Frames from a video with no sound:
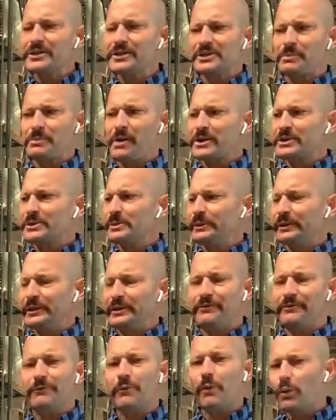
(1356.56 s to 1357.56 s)
It's
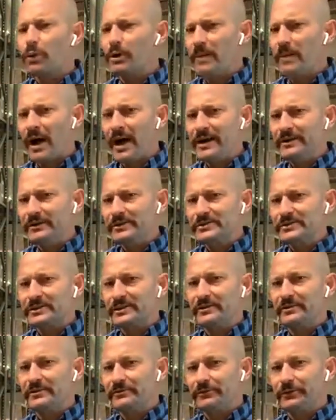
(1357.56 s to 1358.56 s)
approximately 4
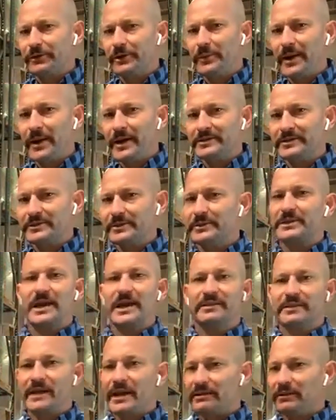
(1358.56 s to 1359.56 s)
miles of freeway, so
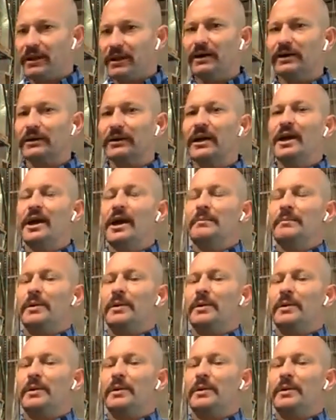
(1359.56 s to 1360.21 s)
it's not that long.